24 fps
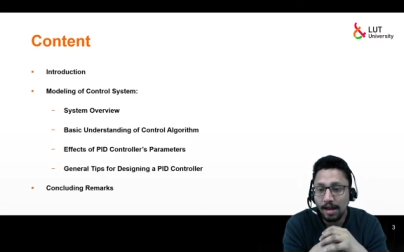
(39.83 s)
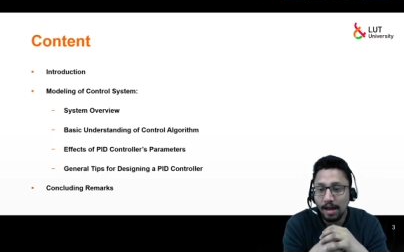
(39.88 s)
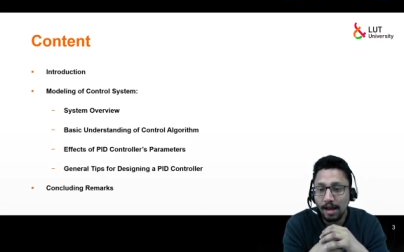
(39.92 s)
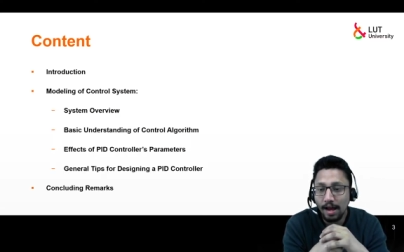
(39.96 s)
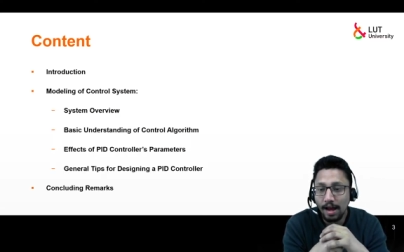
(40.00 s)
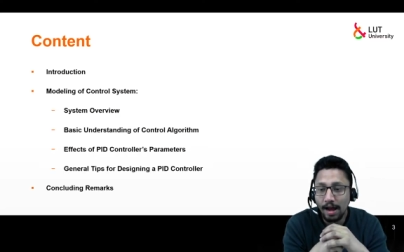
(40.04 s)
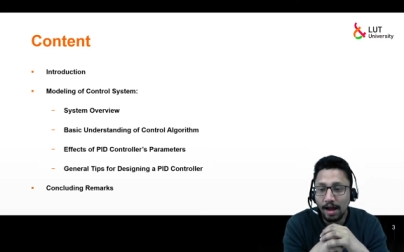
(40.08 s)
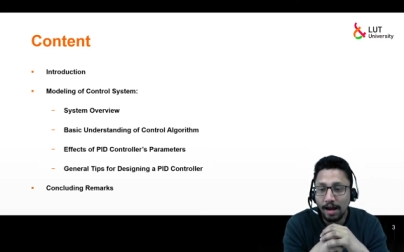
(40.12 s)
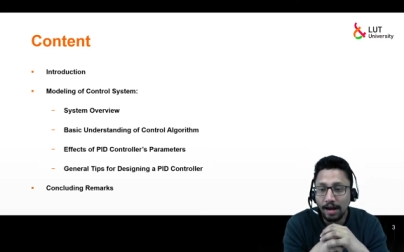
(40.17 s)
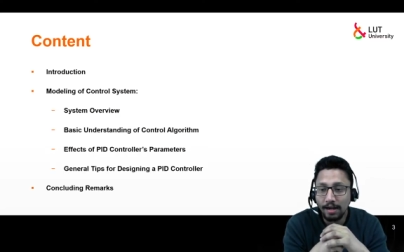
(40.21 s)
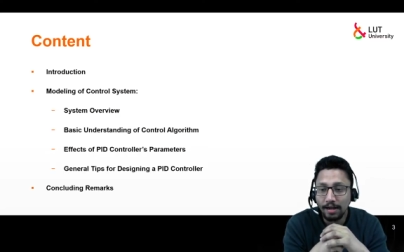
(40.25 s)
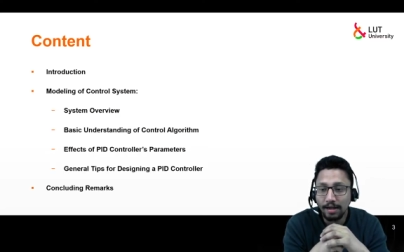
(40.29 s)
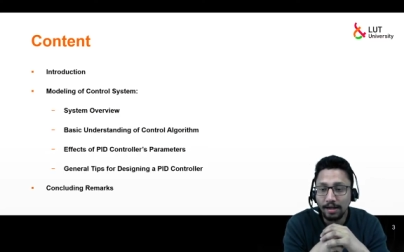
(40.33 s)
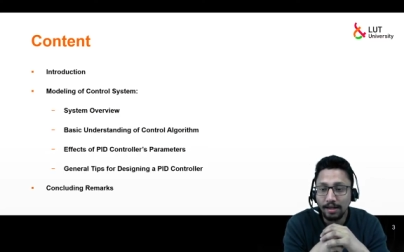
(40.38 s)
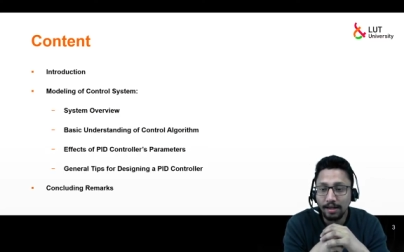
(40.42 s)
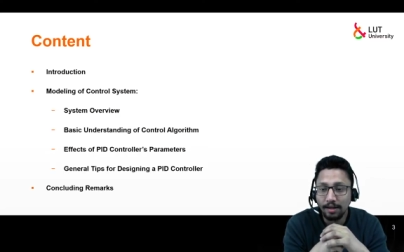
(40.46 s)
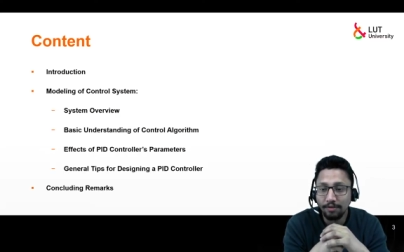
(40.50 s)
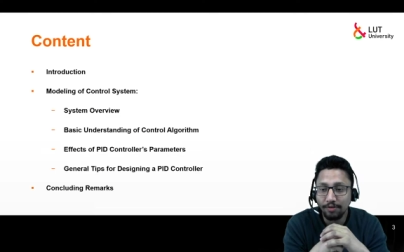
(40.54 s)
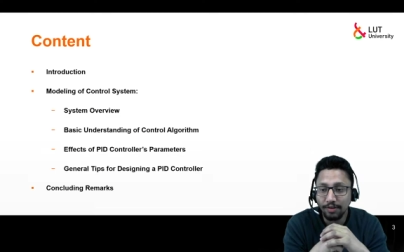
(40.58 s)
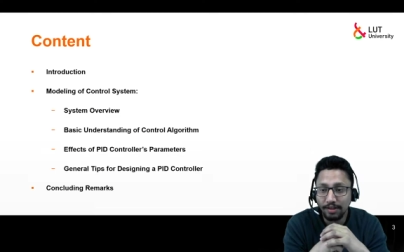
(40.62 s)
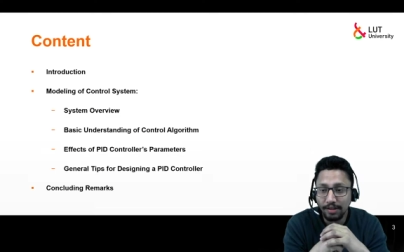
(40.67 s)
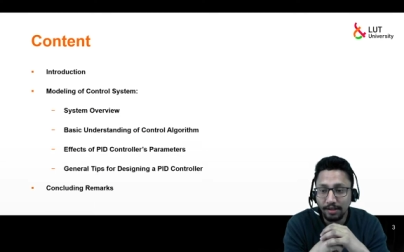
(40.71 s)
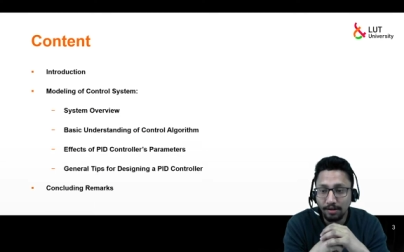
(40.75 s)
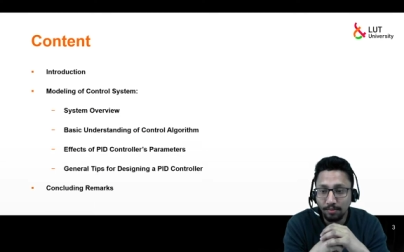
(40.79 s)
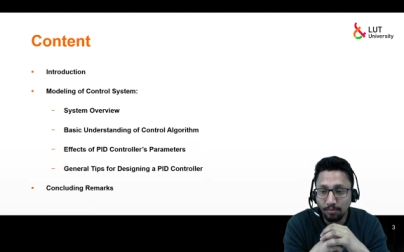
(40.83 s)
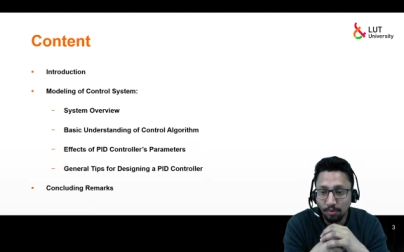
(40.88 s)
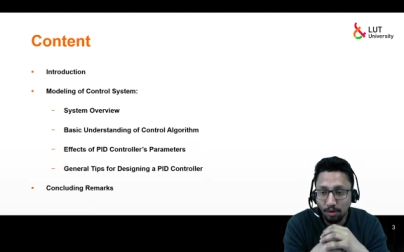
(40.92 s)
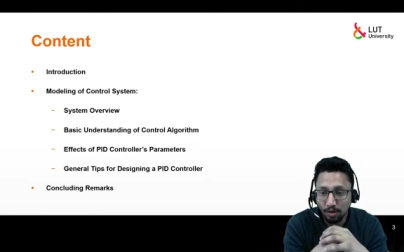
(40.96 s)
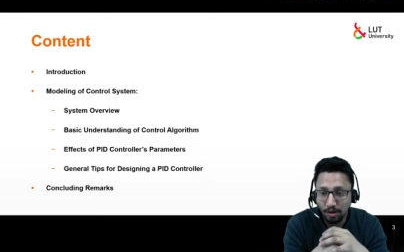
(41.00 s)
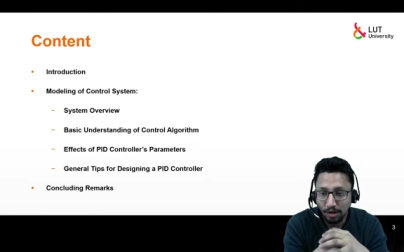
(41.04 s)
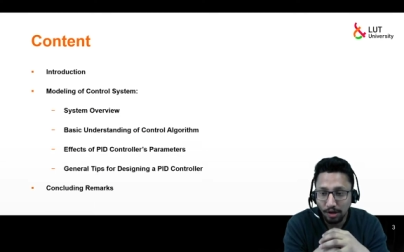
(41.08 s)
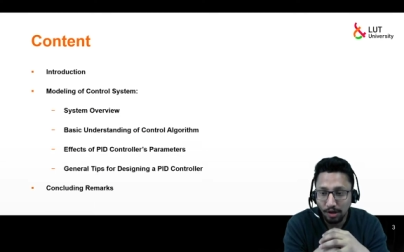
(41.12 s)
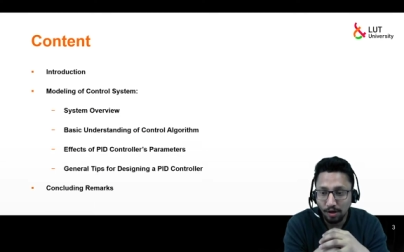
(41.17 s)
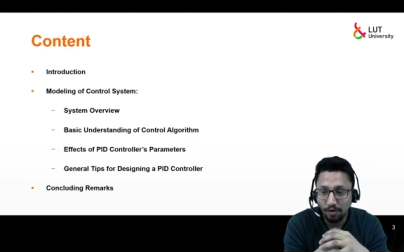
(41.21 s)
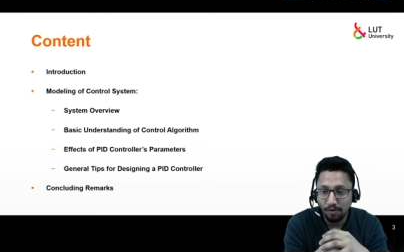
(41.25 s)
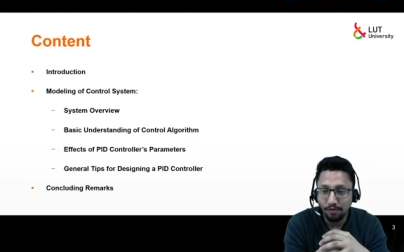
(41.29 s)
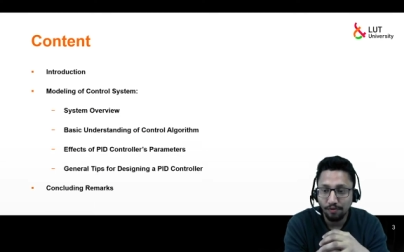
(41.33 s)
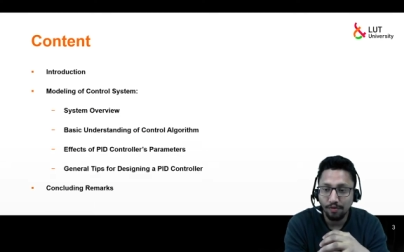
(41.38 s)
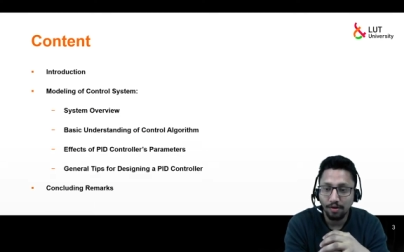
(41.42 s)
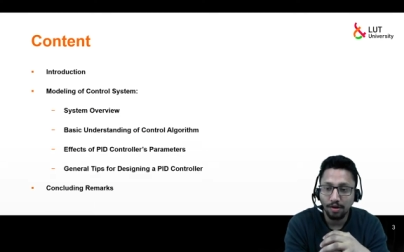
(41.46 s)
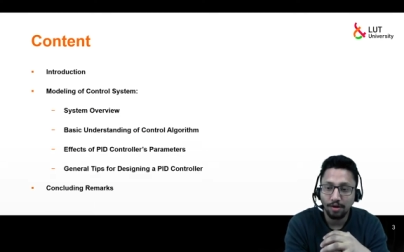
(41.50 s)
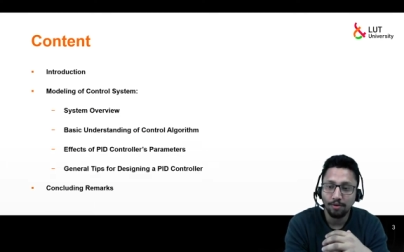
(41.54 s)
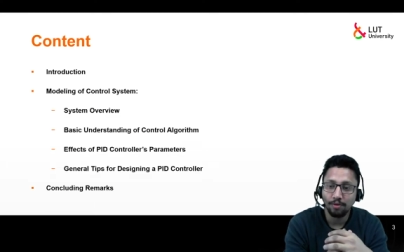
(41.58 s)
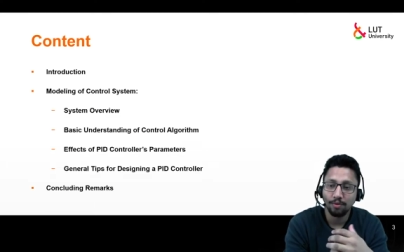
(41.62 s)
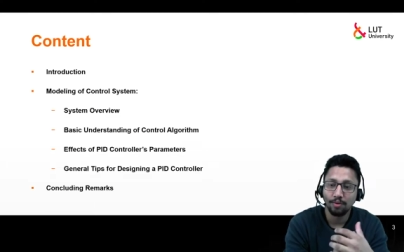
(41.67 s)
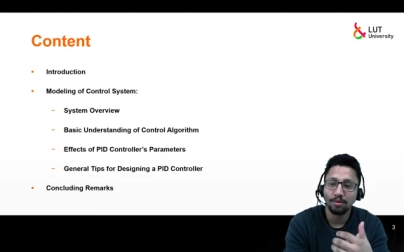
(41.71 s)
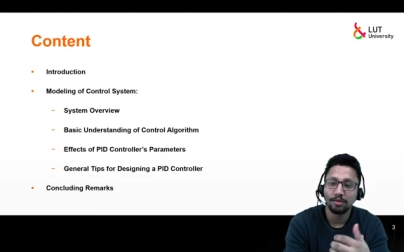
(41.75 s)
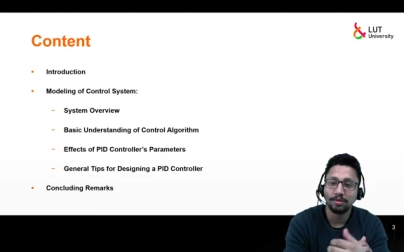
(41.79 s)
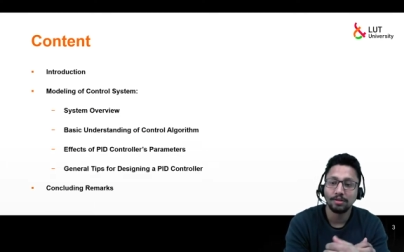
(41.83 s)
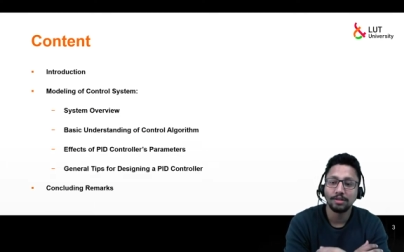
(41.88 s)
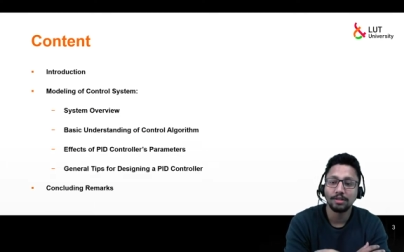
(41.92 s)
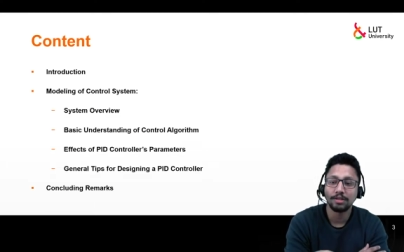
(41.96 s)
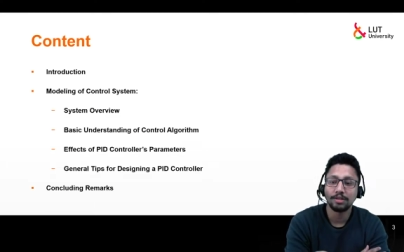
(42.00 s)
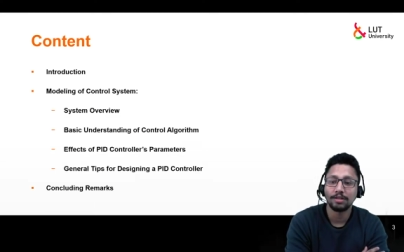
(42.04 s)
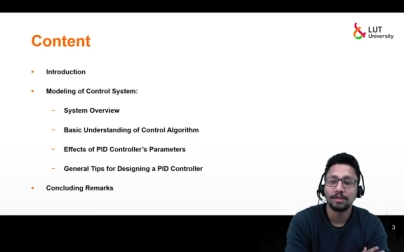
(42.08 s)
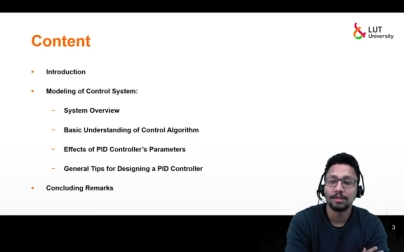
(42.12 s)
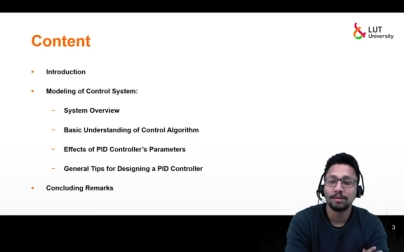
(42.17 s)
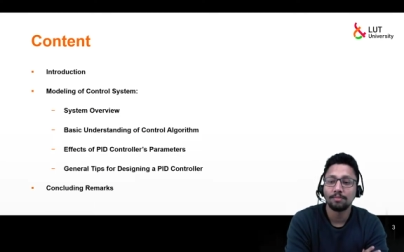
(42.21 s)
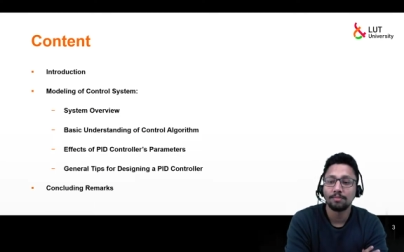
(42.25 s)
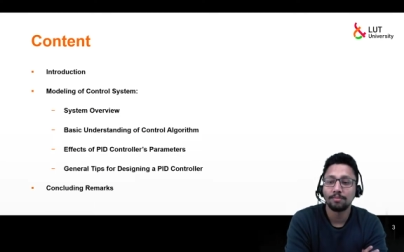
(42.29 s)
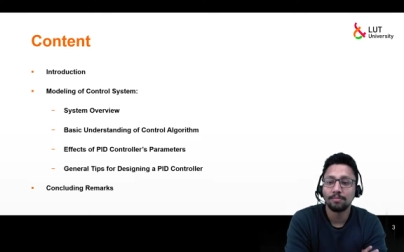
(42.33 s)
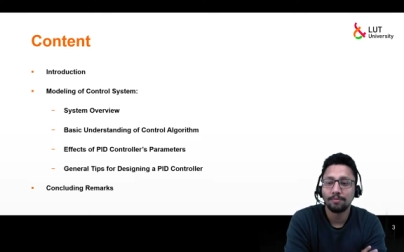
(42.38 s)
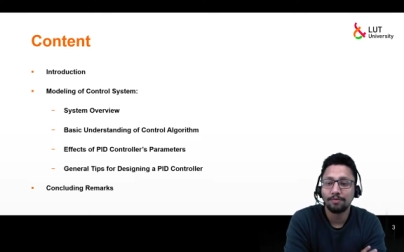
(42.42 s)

And within modeling of control system,